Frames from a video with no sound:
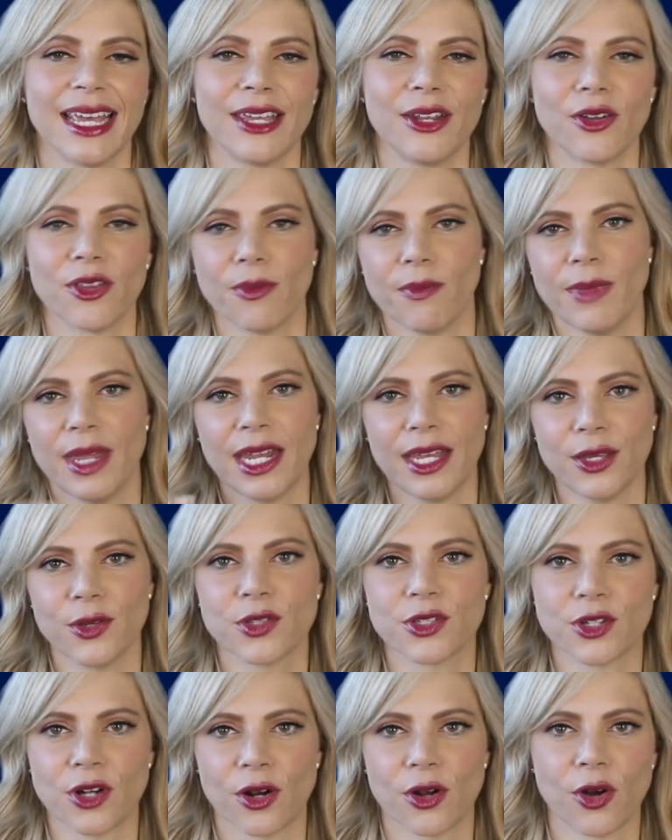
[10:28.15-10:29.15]
You know, the minute you
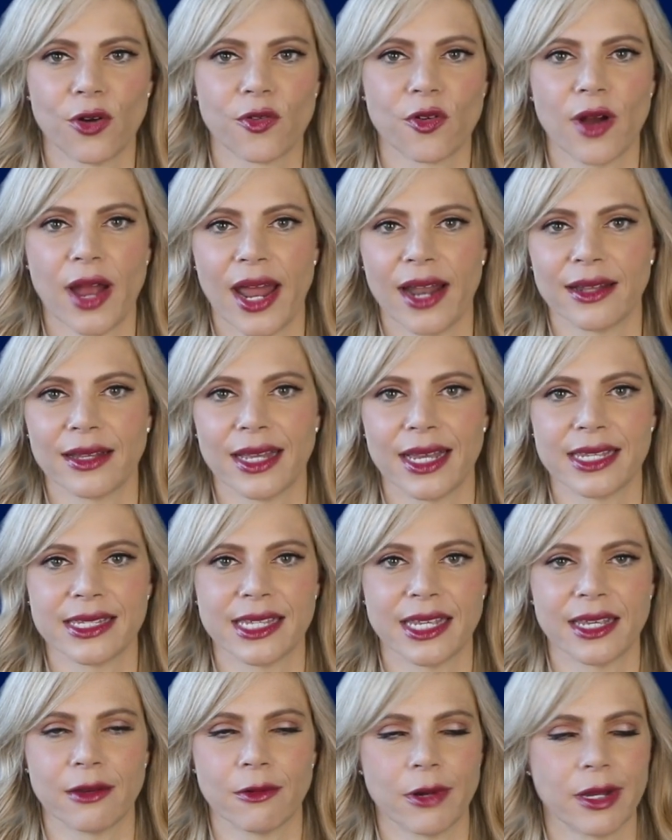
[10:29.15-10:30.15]
start
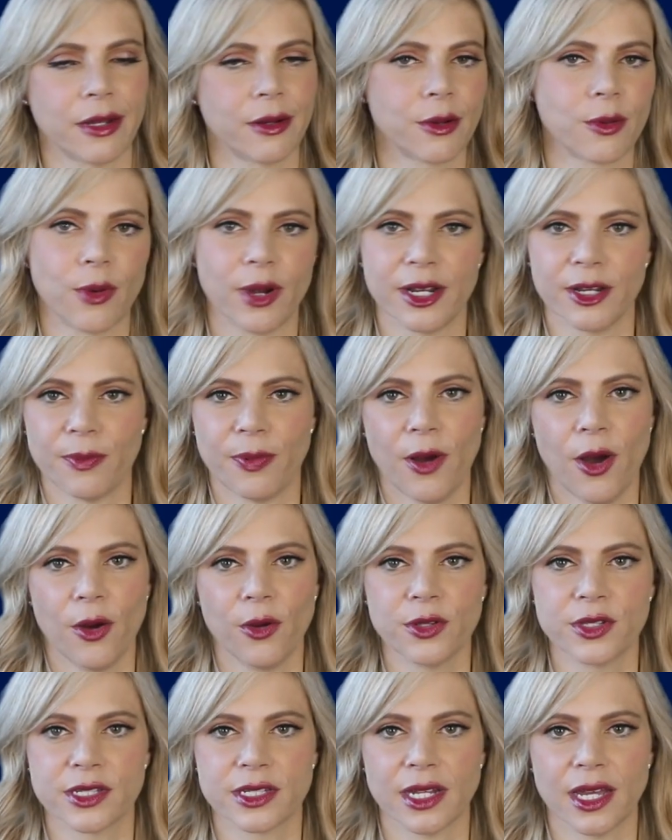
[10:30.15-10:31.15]
overanalyzing what you're going to
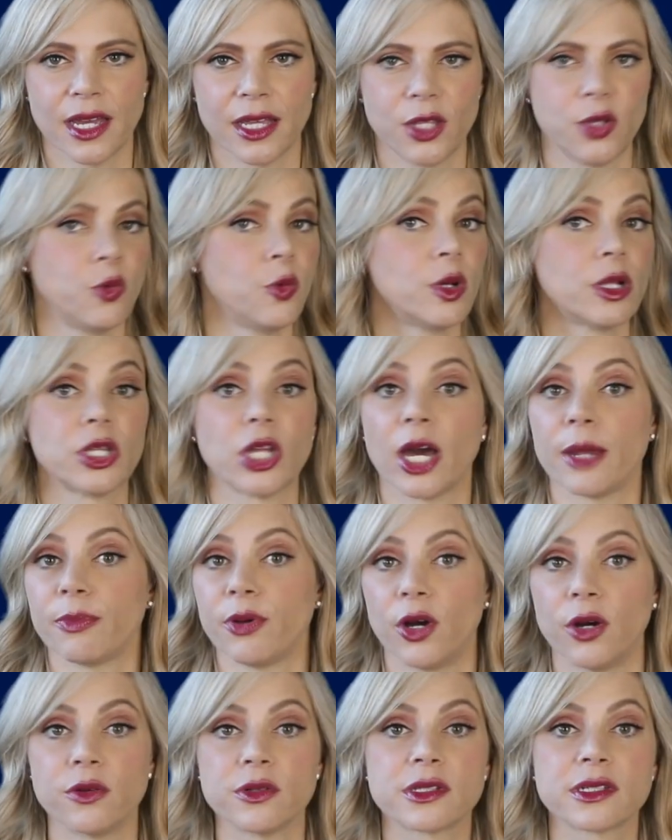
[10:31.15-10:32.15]
post, you will not
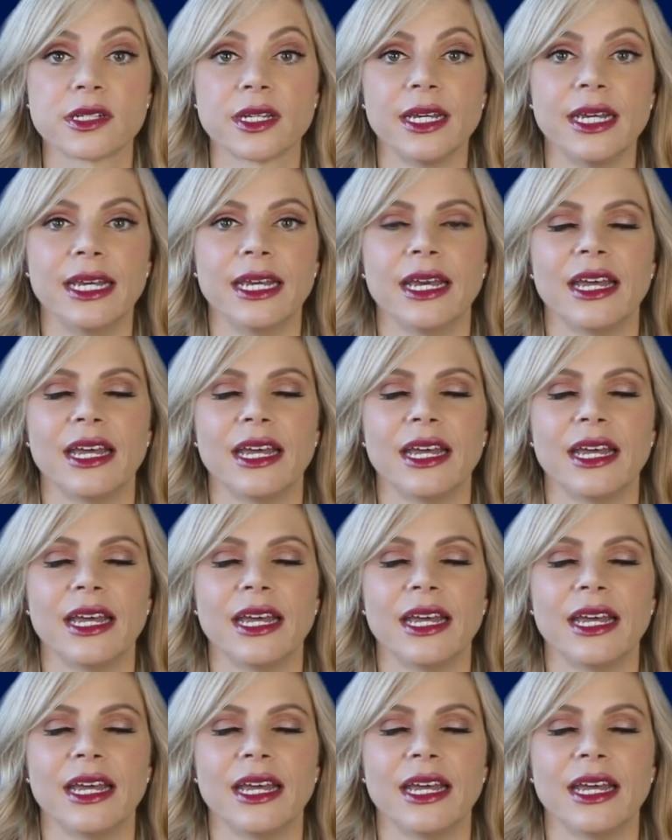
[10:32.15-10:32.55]
post.